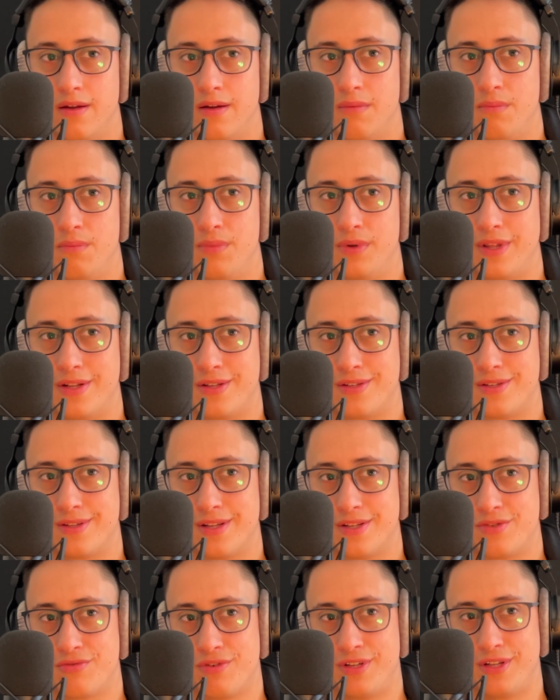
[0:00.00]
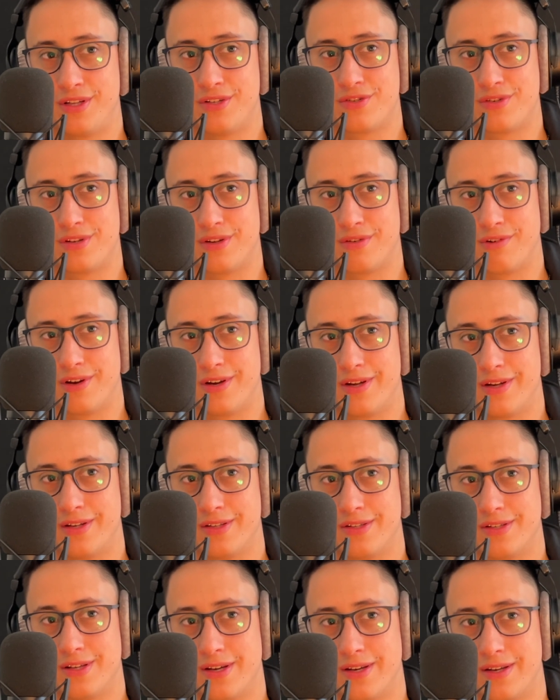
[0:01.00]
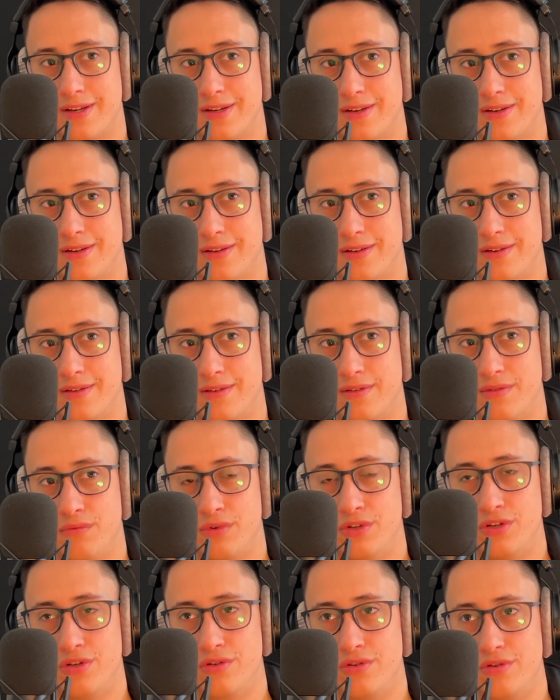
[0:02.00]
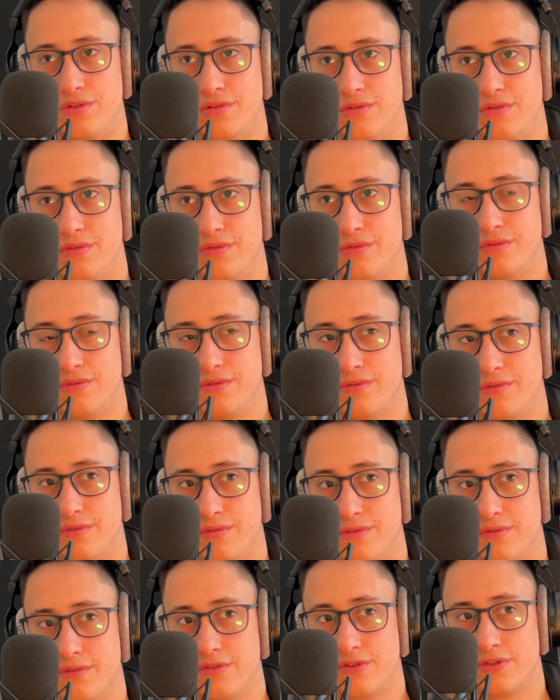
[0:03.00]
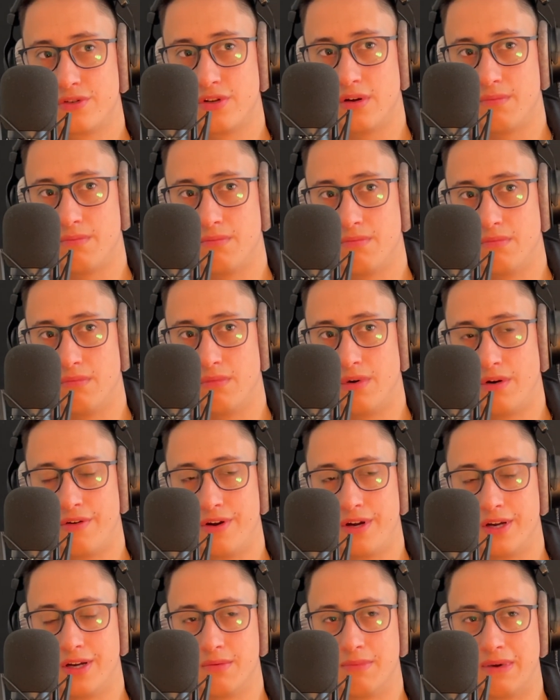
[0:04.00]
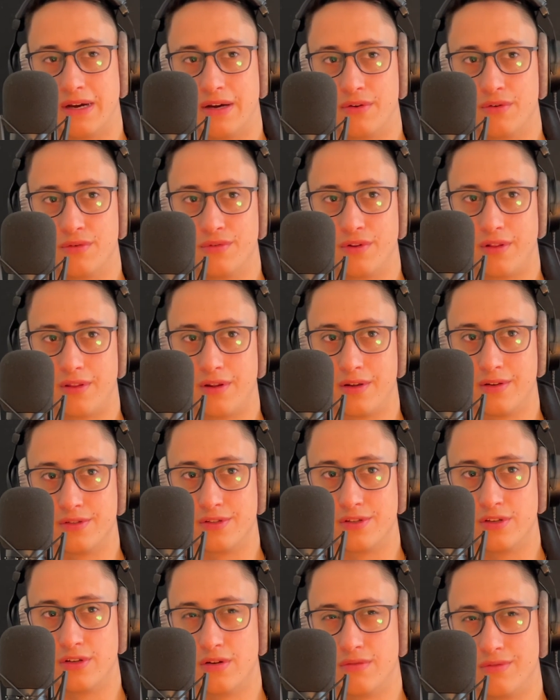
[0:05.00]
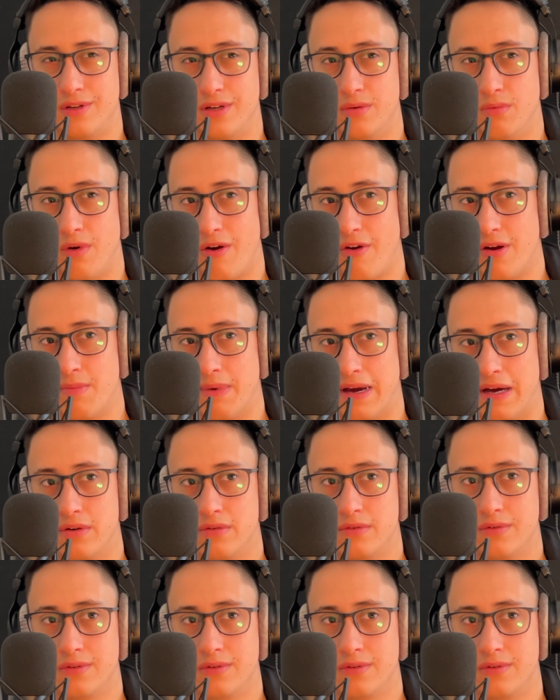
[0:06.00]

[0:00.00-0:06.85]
But that's really interesting, right? It's like when you stop worrying about all the things that you don't need to worry about,